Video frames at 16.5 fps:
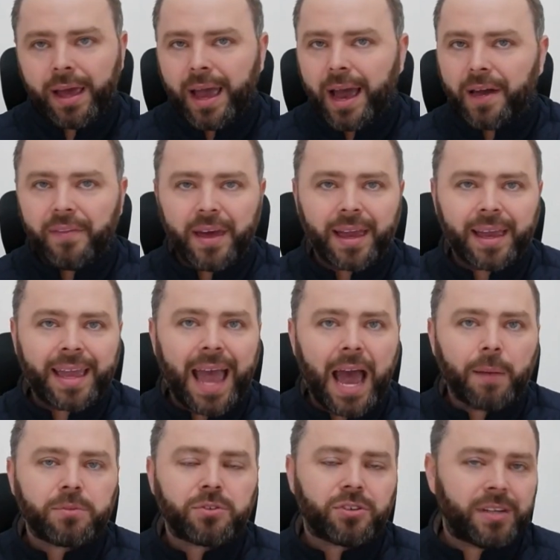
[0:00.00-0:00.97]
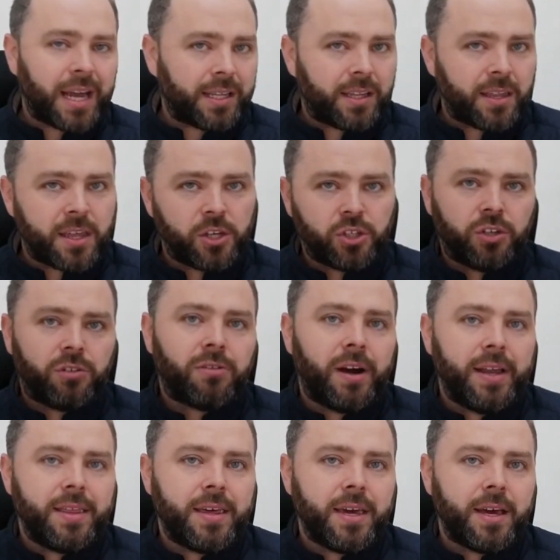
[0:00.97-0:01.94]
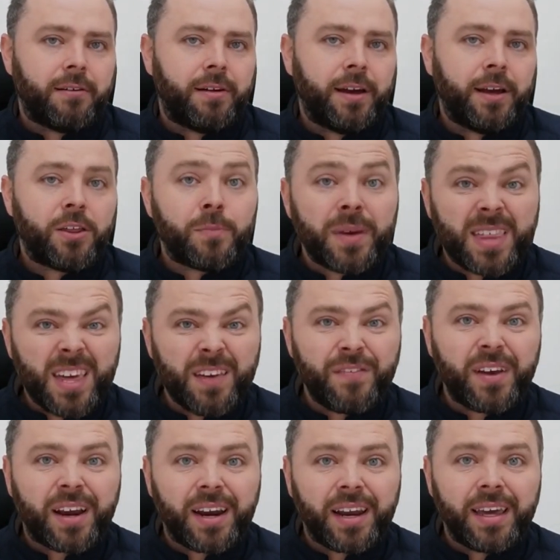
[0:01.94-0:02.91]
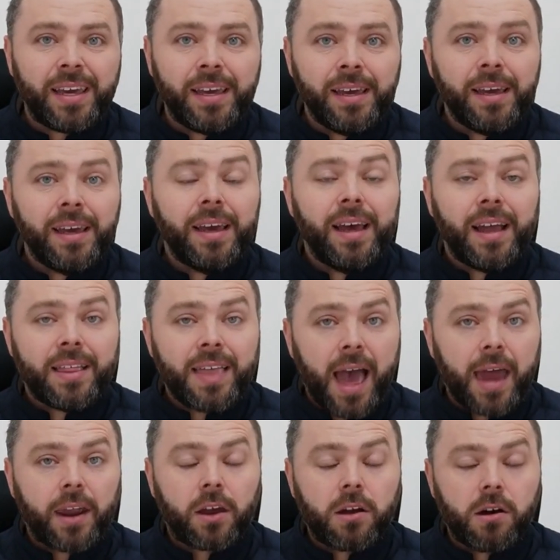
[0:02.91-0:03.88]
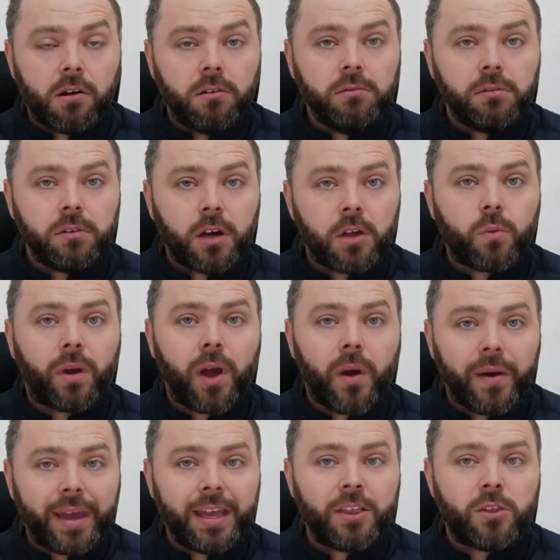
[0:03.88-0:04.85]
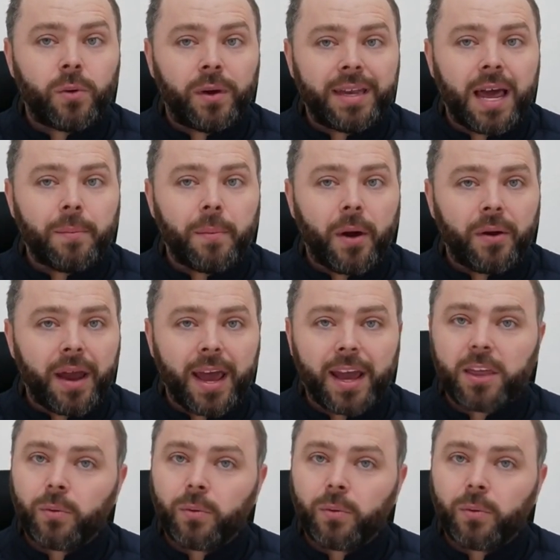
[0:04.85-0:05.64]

and then capturing that decision criteria, specifically technical, because we're going into a demo next.